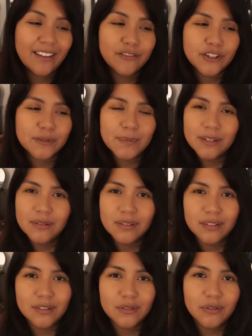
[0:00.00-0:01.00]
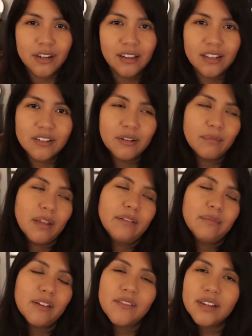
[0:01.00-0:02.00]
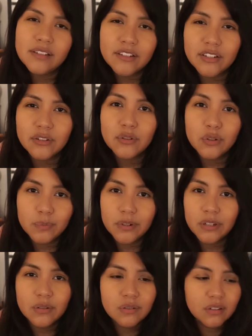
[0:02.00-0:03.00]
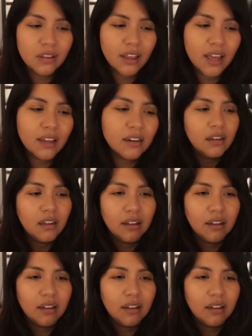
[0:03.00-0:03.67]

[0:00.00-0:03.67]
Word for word: I've just been using the soy cleanser. Maybe my face is just super used to that.